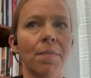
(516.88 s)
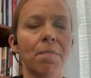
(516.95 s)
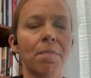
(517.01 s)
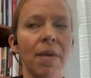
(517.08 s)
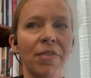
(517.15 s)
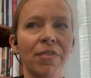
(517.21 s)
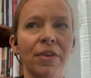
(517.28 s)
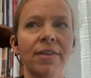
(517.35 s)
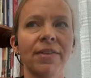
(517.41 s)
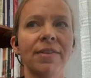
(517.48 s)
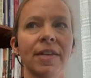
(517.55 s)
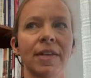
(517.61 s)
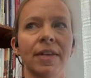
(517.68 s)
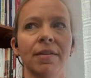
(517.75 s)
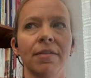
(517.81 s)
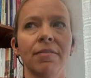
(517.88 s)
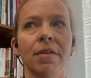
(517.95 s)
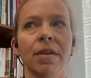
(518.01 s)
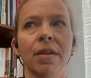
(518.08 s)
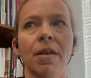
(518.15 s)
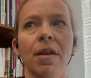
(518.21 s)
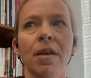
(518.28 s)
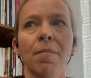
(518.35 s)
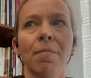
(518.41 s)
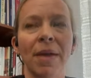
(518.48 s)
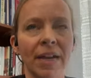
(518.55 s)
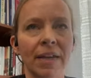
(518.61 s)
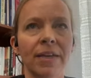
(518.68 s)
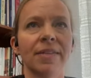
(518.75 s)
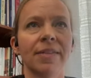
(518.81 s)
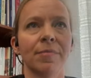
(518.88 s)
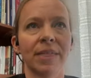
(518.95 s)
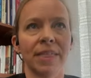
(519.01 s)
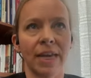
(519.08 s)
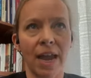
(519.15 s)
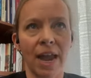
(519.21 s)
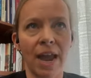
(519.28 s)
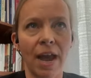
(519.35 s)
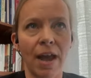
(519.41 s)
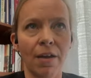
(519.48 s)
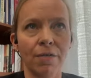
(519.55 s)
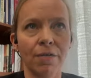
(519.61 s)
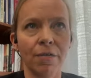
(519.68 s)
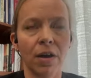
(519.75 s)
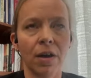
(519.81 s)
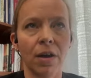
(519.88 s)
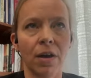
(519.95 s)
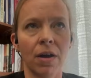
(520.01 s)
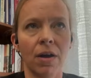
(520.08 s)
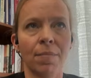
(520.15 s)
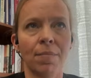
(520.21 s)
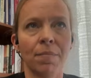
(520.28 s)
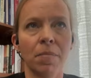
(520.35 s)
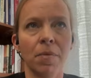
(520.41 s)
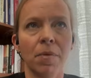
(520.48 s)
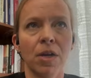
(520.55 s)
methods and mechanisms they have um,